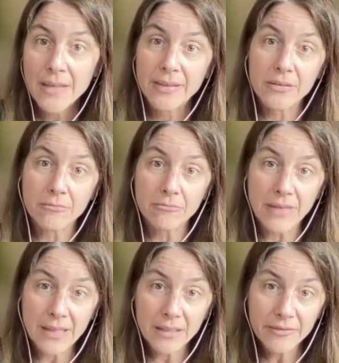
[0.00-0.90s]
that's
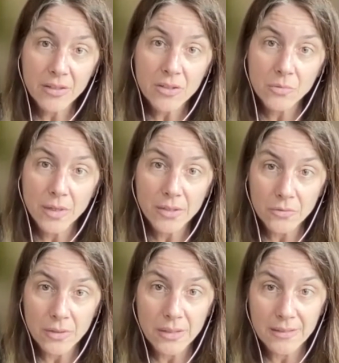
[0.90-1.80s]
relevant to what your
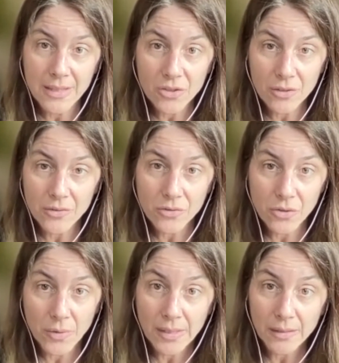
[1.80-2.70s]
organization is
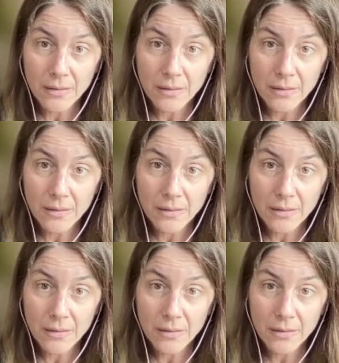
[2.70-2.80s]
doing,